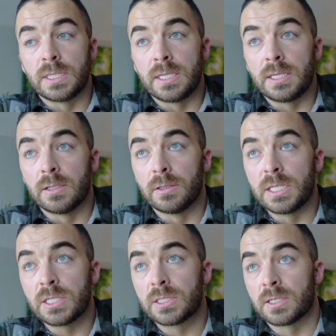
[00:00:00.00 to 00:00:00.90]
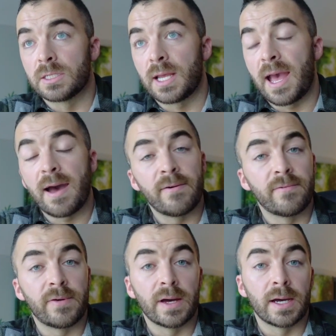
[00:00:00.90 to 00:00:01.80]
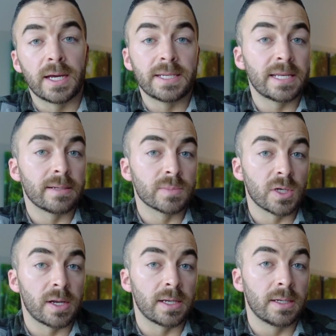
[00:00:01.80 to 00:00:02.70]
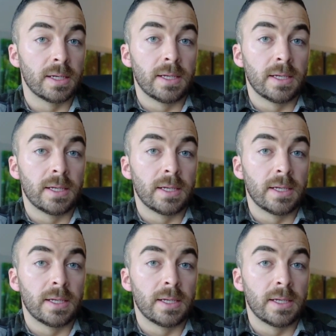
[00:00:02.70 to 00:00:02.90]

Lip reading: the lease doesn't have addendums on it.